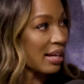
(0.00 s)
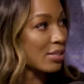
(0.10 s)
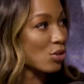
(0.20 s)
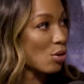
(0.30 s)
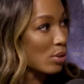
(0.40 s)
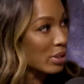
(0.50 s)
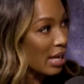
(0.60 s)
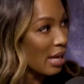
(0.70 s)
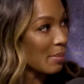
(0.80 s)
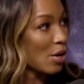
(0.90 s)
I show up on
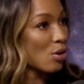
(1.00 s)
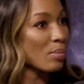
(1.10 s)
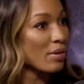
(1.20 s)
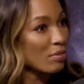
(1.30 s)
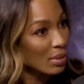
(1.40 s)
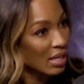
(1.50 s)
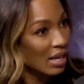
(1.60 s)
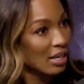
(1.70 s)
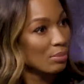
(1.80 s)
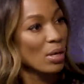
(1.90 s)
time. I go above and
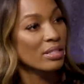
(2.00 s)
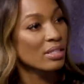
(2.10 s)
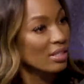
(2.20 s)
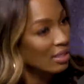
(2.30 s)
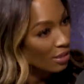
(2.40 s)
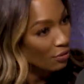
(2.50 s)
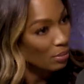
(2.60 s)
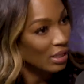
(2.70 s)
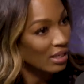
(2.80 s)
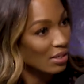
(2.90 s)
beyond. I'm twice as good as
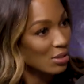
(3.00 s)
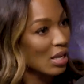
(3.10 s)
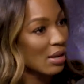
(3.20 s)
everybody else.